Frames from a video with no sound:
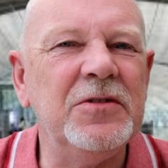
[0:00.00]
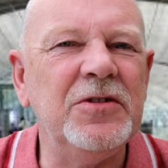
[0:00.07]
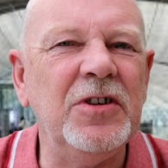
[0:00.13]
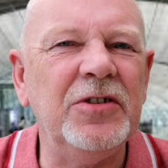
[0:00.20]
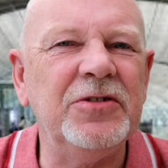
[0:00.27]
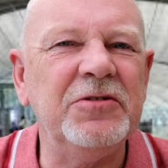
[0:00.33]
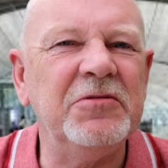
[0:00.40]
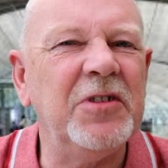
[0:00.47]

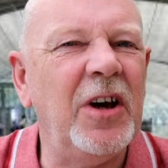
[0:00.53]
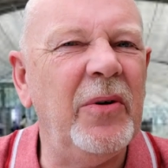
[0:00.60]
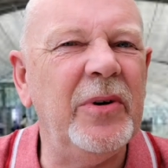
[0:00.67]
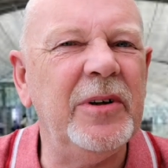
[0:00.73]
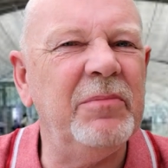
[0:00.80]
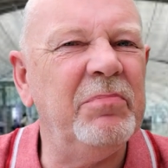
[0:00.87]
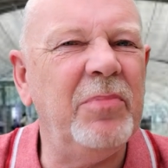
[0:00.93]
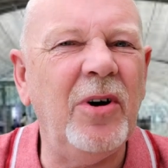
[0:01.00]
Just
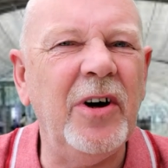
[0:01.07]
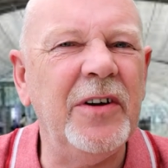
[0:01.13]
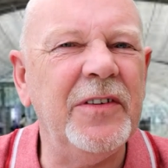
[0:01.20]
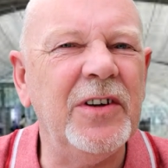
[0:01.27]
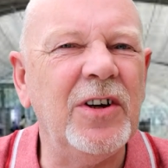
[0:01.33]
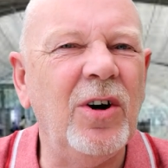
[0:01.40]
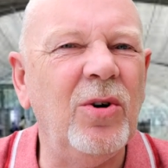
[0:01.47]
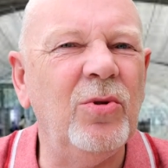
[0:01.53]
going and buying
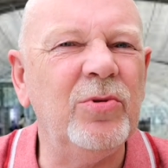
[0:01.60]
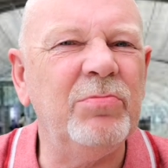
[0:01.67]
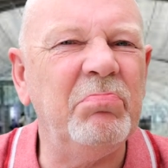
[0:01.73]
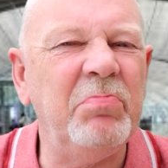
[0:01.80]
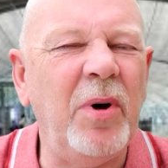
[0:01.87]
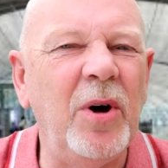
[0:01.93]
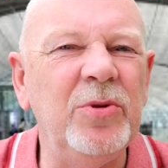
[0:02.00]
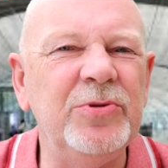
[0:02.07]
the gold
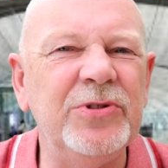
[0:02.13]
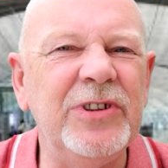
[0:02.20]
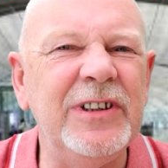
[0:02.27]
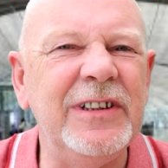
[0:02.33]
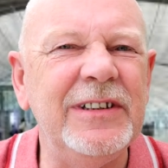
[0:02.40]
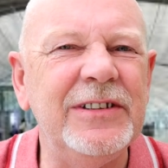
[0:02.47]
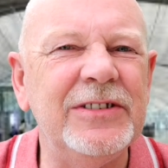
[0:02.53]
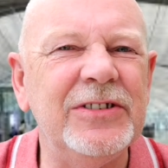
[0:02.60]
and posting
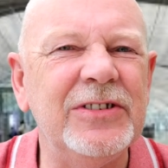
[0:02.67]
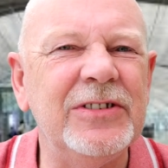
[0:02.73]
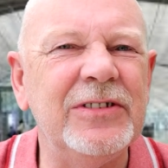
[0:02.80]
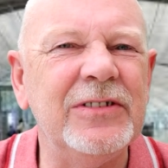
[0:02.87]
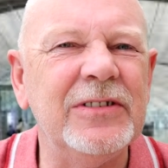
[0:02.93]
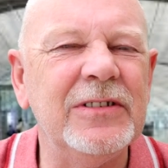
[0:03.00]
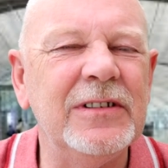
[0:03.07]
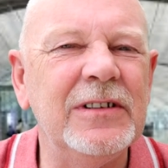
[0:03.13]
it? And
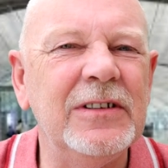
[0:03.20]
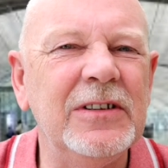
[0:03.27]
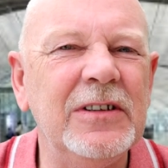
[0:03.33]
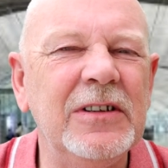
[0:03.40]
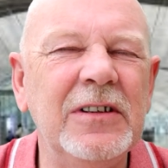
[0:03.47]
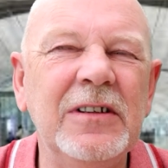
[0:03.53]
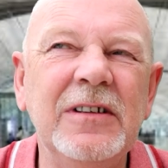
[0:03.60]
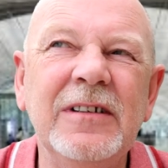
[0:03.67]

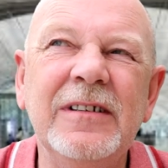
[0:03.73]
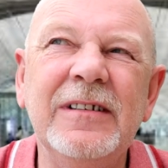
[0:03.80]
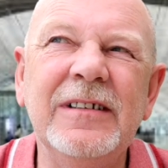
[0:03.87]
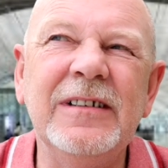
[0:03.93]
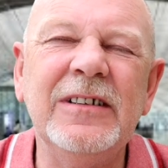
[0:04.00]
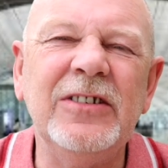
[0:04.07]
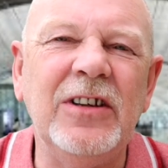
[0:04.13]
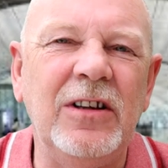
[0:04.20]

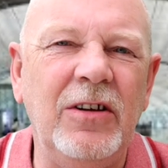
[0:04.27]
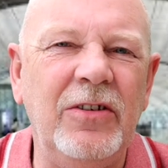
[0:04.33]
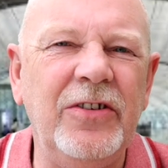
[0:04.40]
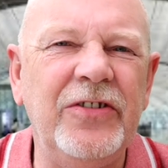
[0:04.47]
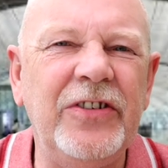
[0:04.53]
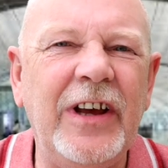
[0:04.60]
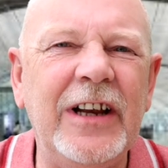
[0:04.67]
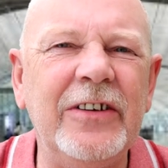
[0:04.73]
it's a lot
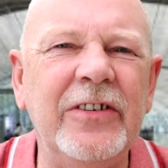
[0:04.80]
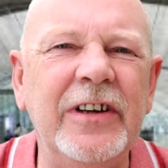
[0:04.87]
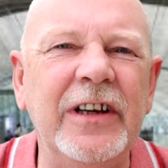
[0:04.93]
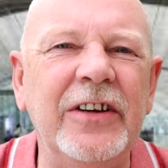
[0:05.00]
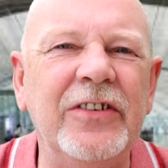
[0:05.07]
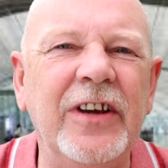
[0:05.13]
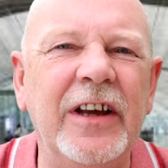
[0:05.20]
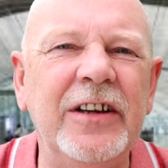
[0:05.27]
of salary
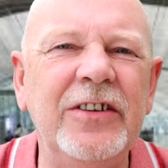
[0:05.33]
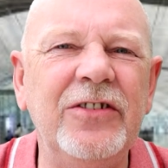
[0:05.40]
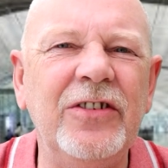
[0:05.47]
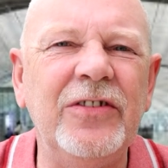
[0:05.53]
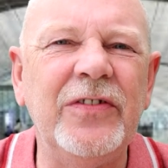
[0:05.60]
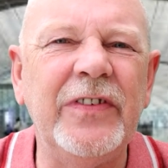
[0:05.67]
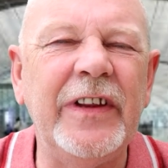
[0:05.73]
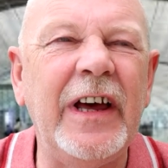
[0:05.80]
he's getting
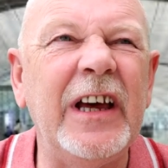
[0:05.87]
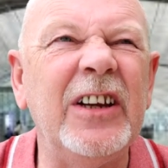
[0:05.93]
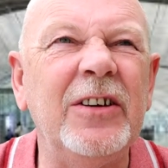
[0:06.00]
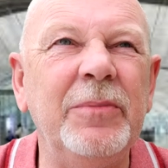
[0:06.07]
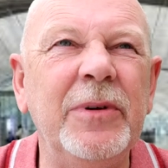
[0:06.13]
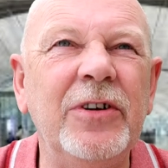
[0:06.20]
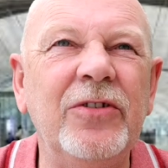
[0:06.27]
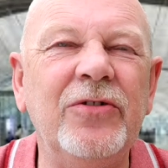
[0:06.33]
just for that, and a
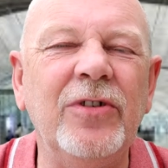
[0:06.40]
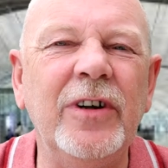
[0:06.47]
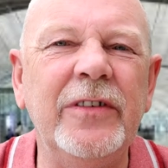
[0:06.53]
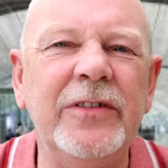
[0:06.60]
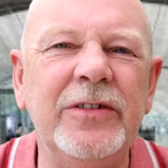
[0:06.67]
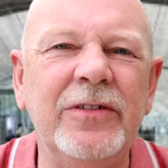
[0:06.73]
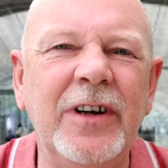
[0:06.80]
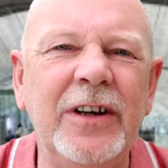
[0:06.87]
bit of
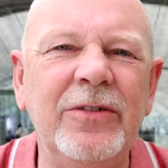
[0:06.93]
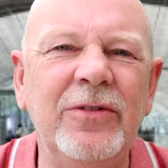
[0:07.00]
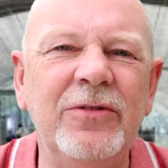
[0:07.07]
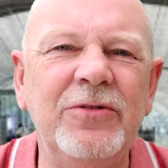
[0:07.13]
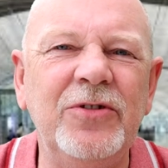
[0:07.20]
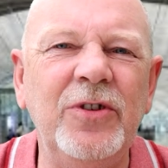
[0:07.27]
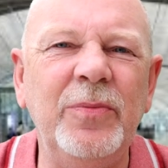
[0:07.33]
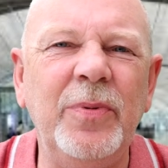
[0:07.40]
driving around
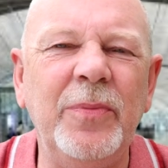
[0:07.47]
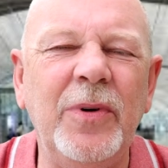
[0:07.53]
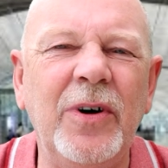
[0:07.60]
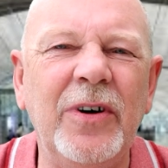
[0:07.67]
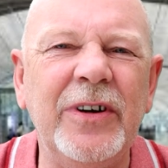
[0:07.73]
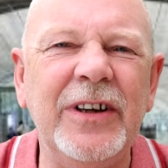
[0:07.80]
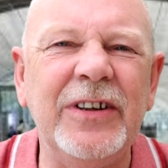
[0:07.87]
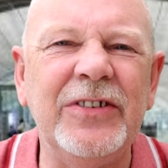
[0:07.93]

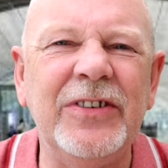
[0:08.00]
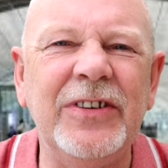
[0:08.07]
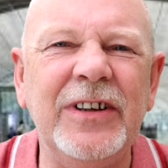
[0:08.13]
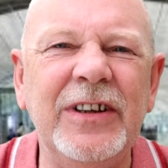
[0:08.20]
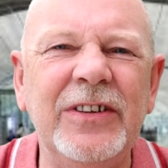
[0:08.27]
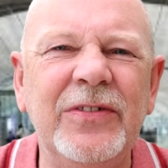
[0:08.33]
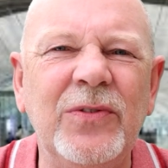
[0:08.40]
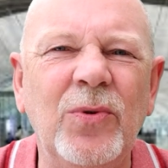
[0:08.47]
supermarkets and
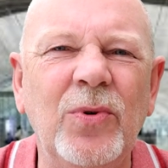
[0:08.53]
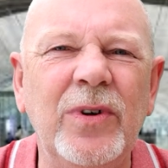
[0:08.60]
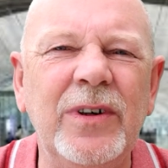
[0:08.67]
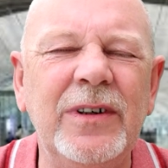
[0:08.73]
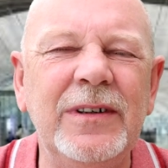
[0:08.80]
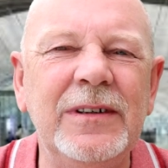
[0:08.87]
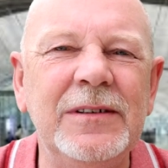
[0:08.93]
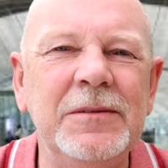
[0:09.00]
things for
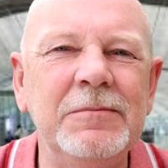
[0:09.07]
her.